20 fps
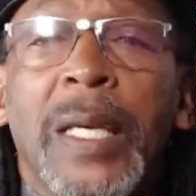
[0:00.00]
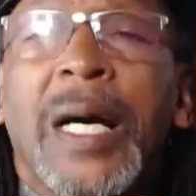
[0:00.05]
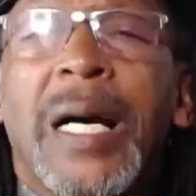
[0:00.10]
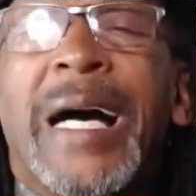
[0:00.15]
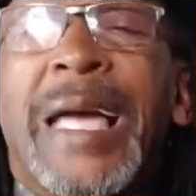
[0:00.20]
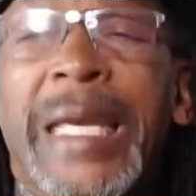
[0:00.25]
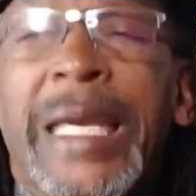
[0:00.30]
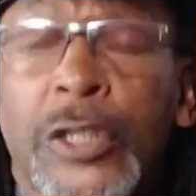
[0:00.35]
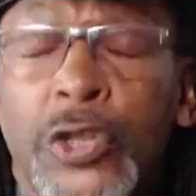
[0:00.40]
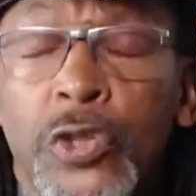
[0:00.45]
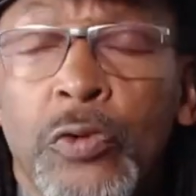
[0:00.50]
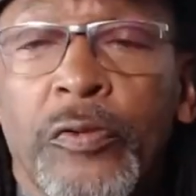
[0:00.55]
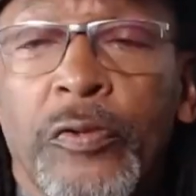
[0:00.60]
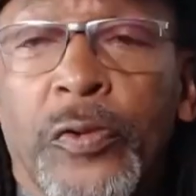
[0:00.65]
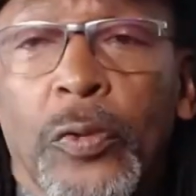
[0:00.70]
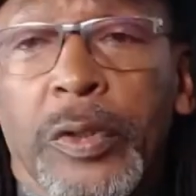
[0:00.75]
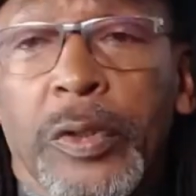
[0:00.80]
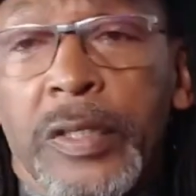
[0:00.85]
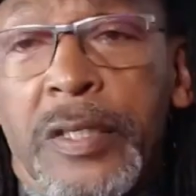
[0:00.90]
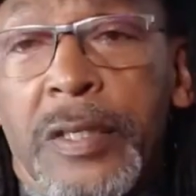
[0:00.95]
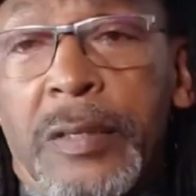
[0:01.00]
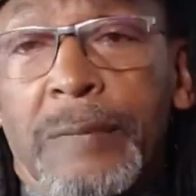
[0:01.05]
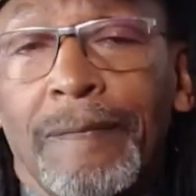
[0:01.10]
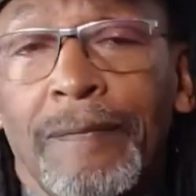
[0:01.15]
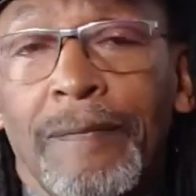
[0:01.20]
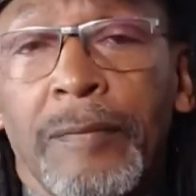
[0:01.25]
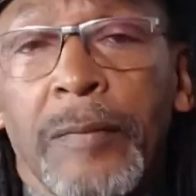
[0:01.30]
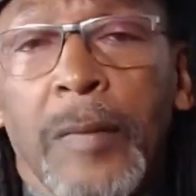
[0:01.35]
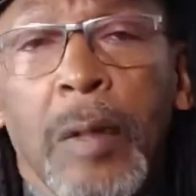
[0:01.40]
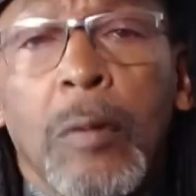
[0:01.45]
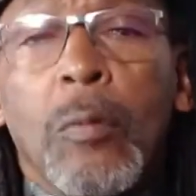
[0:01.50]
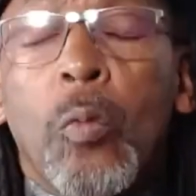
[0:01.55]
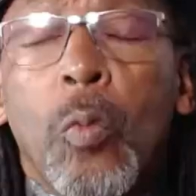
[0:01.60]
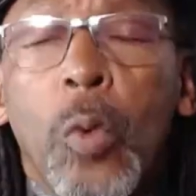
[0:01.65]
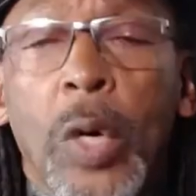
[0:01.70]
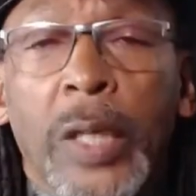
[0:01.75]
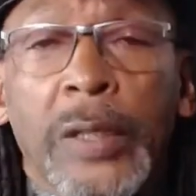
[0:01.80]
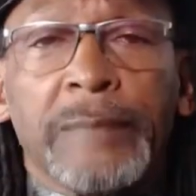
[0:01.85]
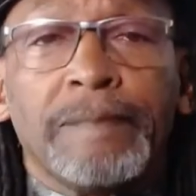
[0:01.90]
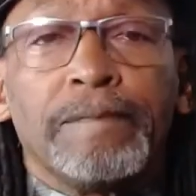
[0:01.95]
I had two thoughts.
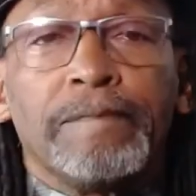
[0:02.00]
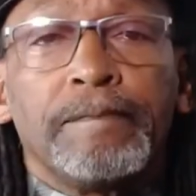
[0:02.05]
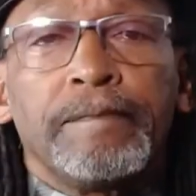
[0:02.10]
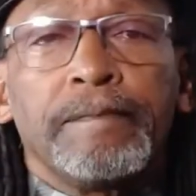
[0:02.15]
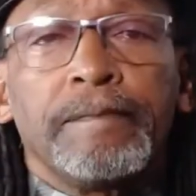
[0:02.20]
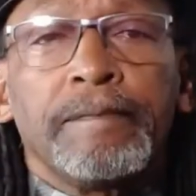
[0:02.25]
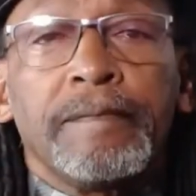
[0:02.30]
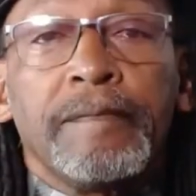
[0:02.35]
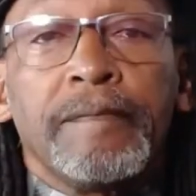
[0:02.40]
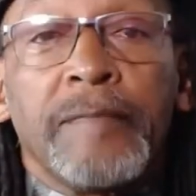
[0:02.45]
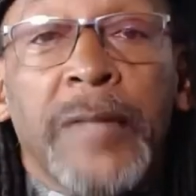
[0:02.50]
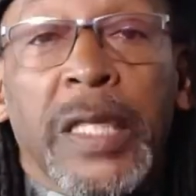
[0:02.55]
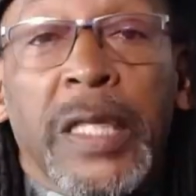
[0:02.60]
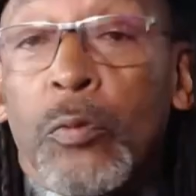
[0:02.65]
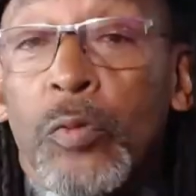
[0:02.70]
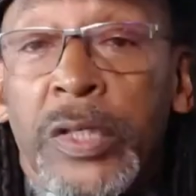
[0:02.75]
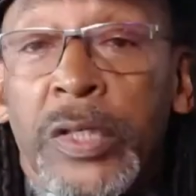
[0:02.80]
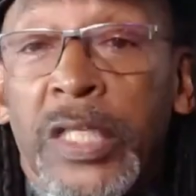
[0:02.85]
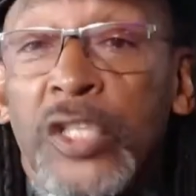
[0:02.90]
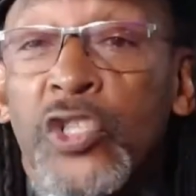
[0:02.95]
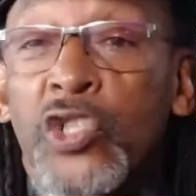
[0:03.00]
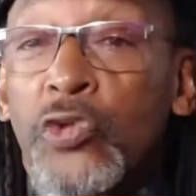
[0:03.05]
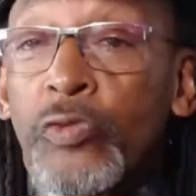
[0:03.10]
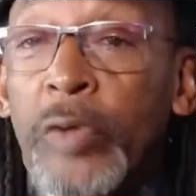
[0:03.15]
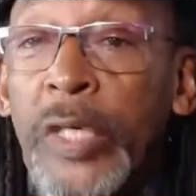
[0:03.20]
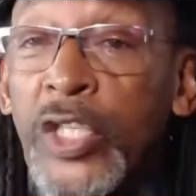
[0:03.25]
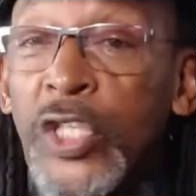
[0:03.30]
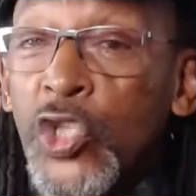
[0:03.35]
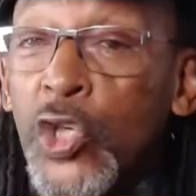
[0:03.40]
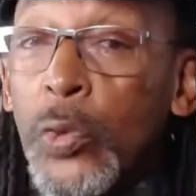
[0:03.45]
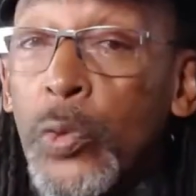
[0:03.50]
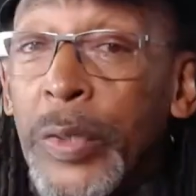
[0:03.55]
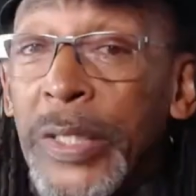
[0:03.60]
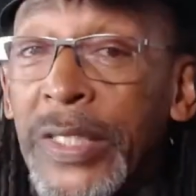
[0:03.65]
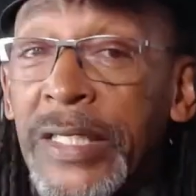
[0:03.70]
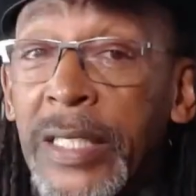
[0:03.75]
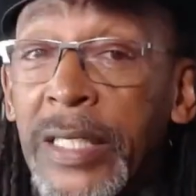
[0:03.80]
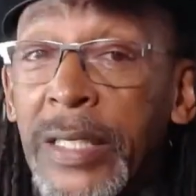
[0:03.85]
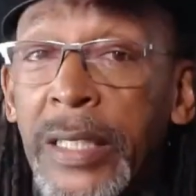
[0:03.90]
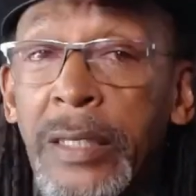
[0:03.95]
One, that it was a strange
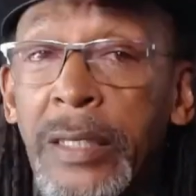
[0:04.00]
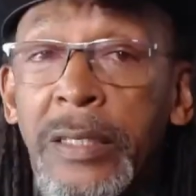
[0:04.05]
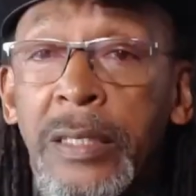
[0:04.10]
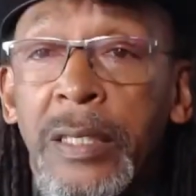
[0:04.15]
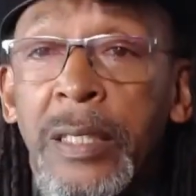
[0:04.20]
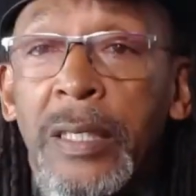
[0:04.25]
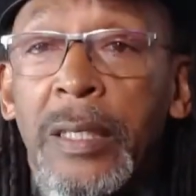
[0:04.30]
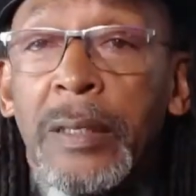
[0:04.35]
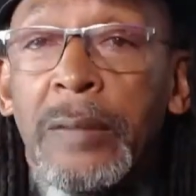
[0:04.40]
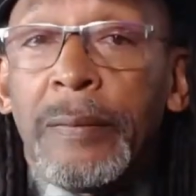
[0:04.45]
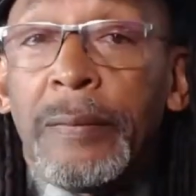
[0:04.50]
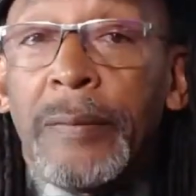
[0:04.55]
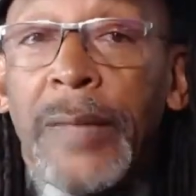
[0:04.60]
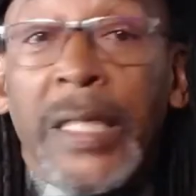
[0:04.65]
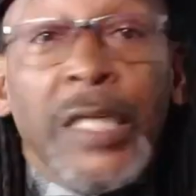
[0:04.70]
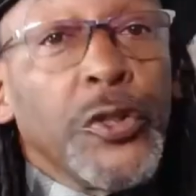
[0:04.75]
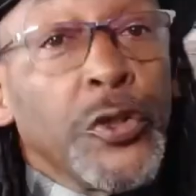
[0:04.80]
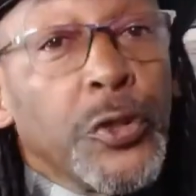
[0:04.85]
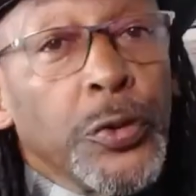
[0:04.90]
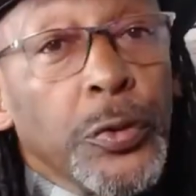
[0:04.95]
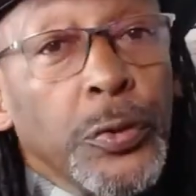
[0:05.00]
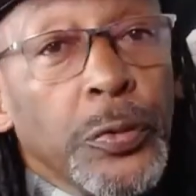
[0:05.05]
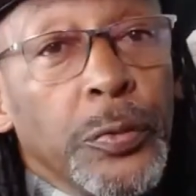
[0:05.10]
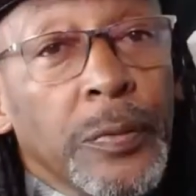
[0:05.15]
coincidence, and two,